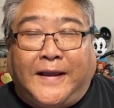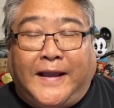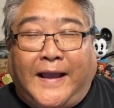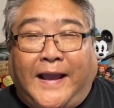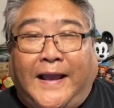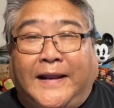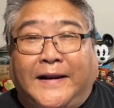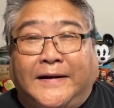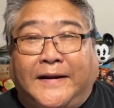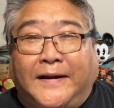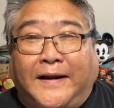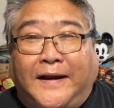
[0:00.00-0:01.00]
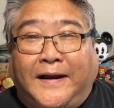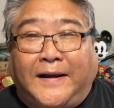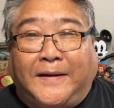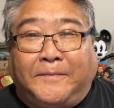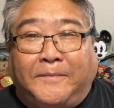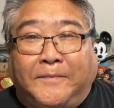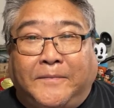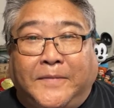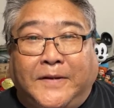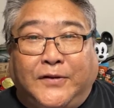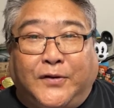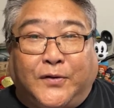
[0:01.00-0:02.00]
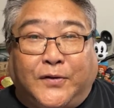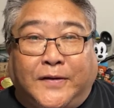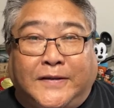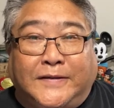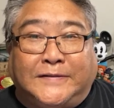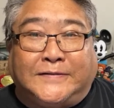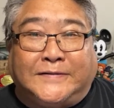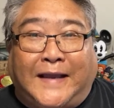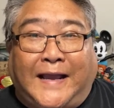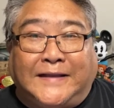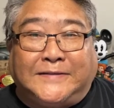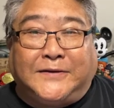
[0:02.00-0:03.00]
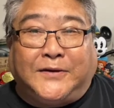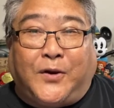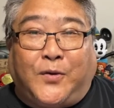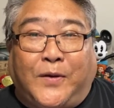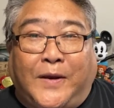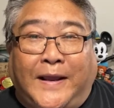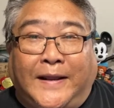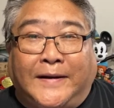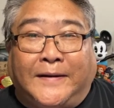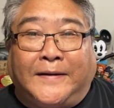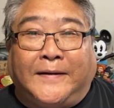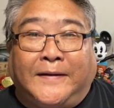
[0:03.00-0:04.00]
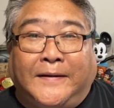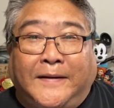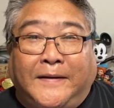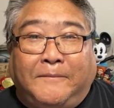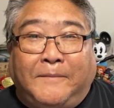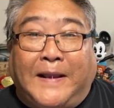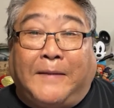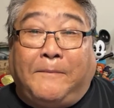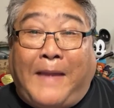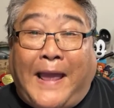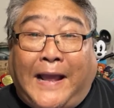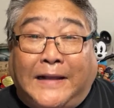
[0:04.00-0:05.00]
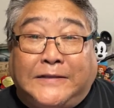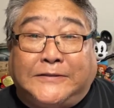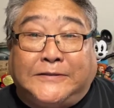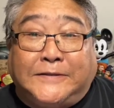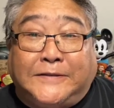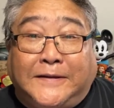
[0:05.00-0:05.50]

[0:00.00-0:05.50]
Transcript: and um, you know, she has to go and make a match